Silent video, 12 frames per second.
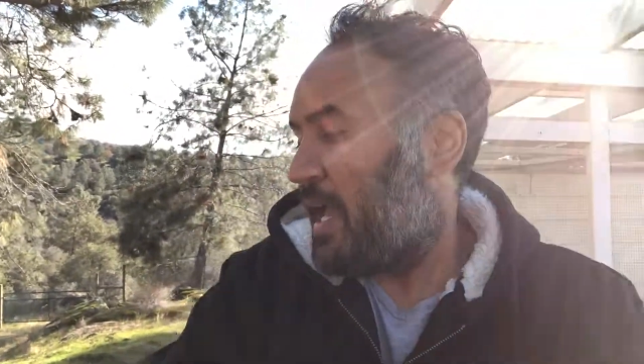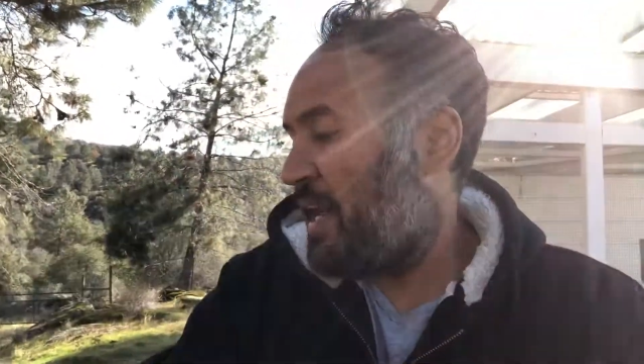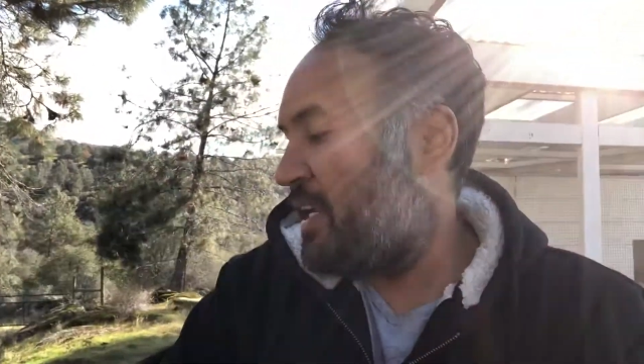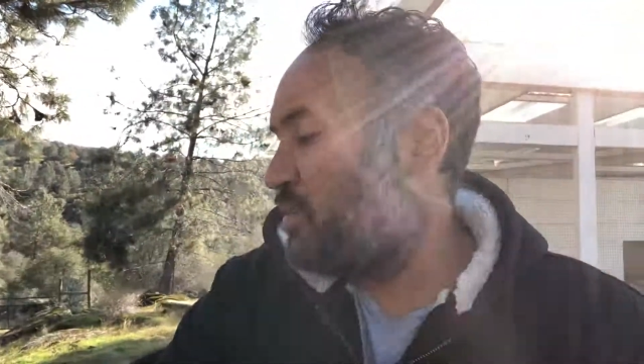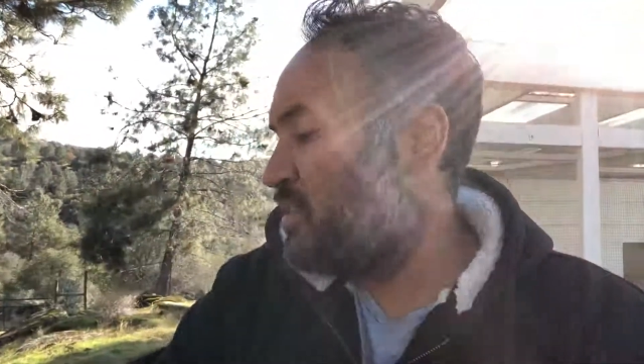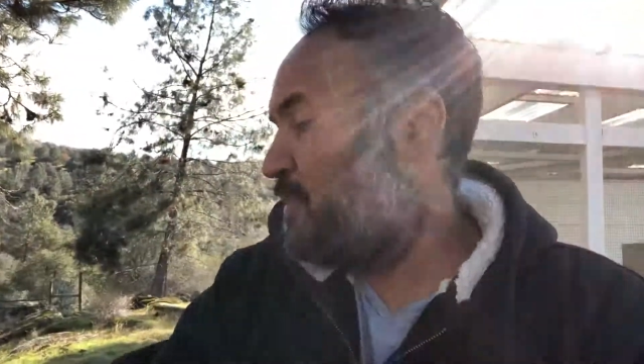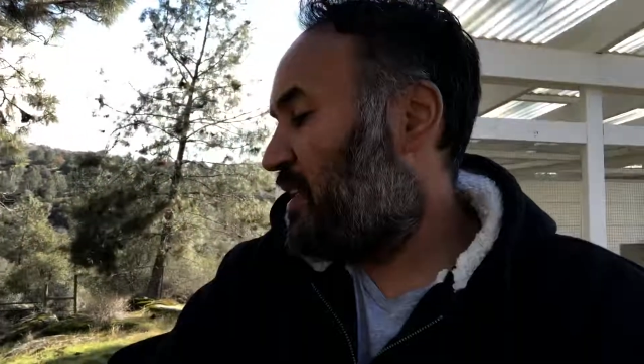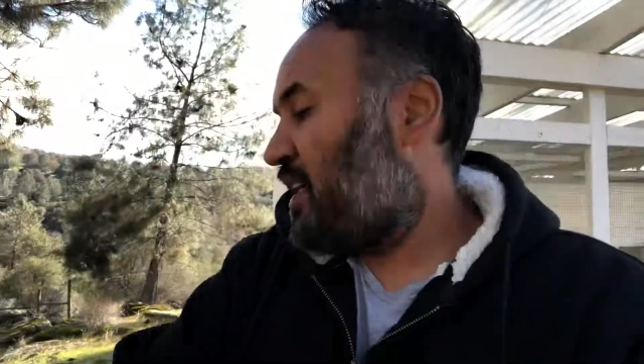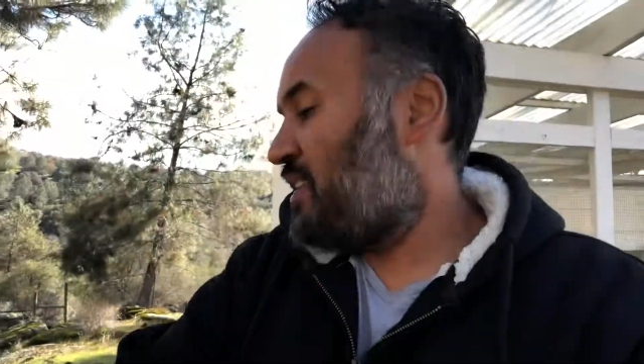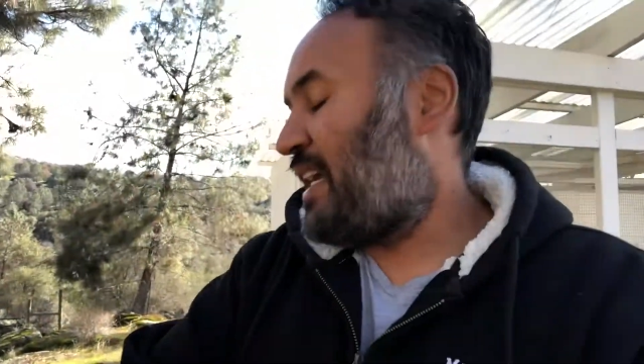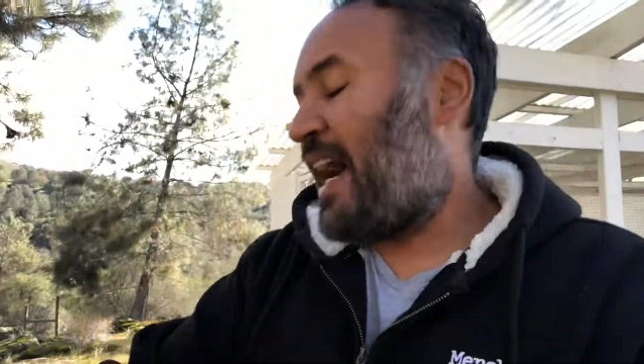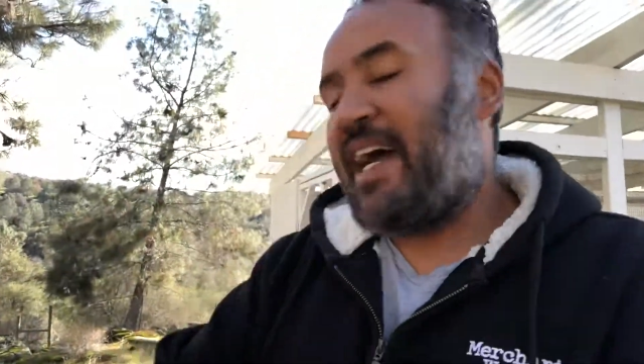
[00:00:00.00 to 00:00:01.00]
And it was
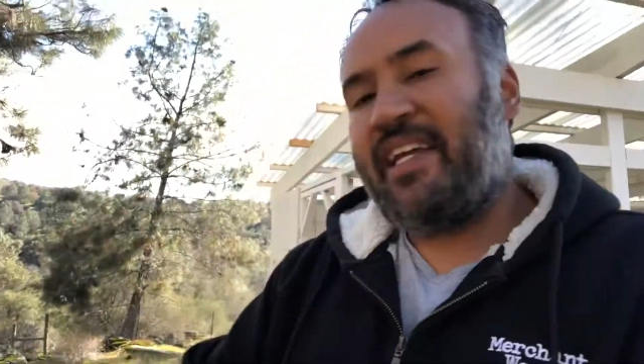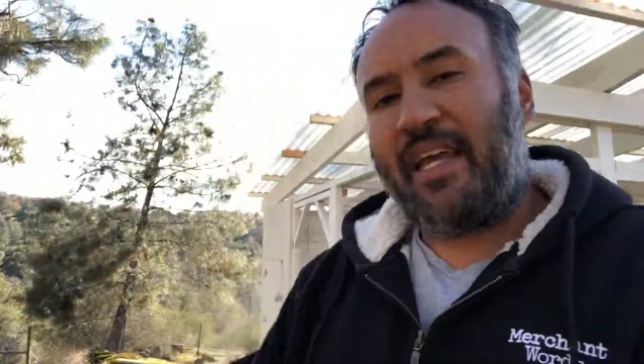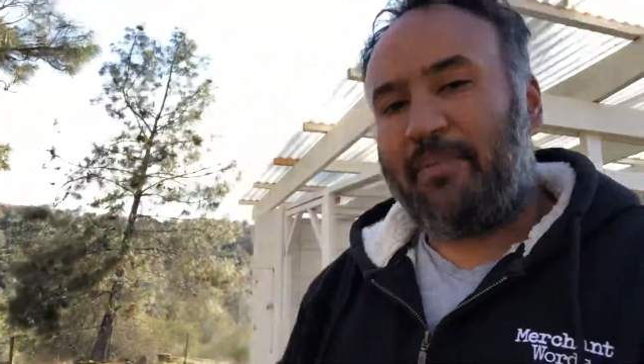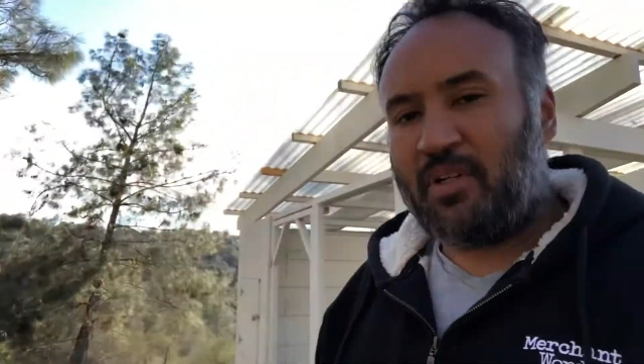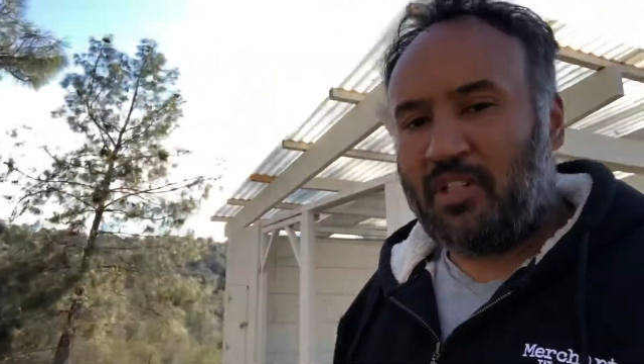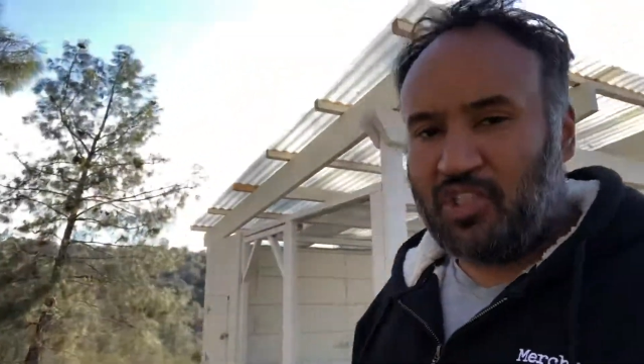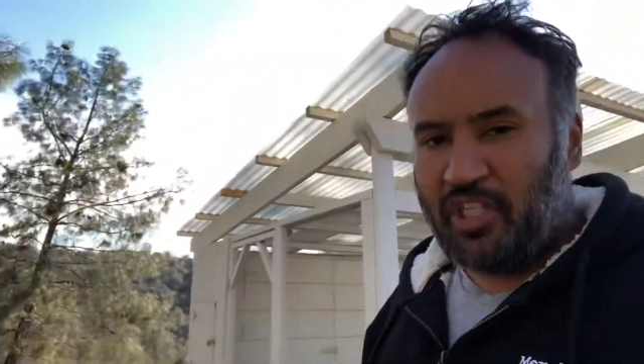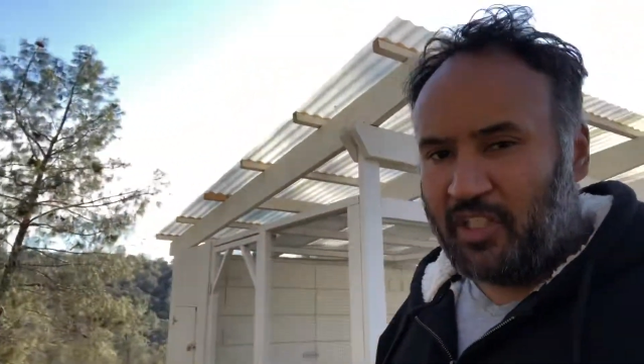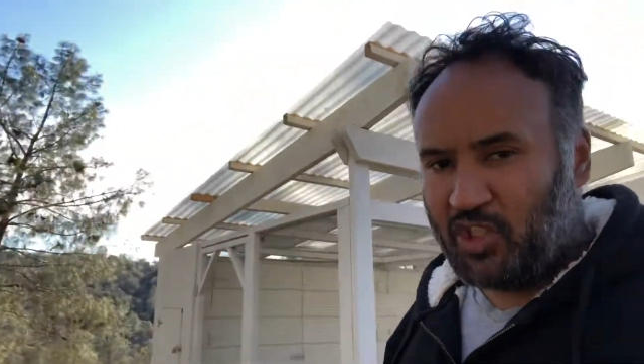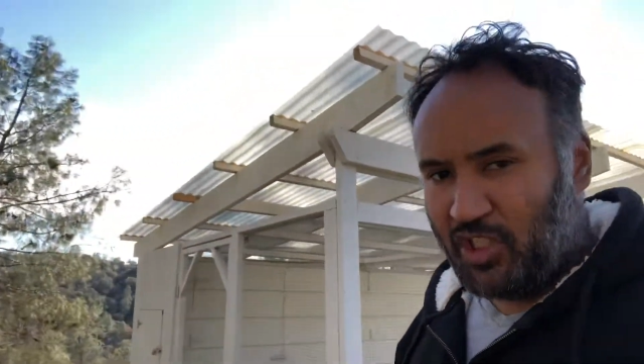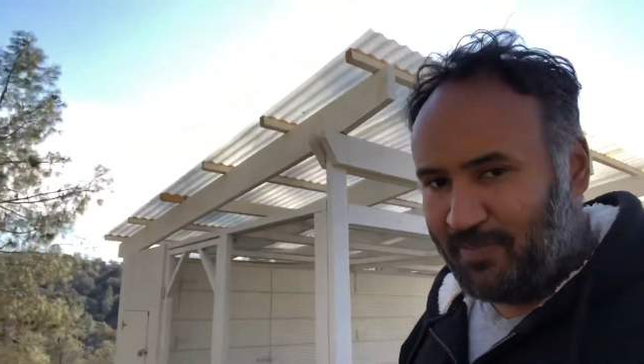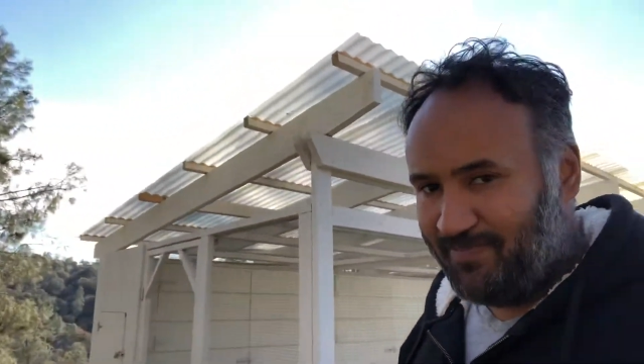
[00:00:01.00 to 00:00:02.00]
because I kept on
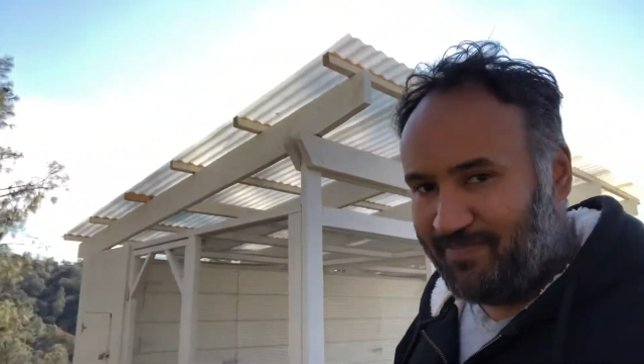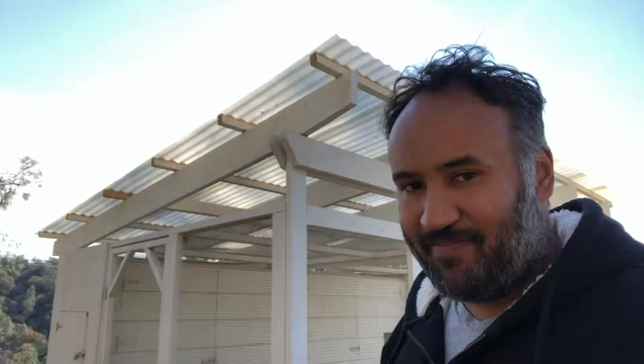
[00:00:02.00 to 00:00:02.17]
changing.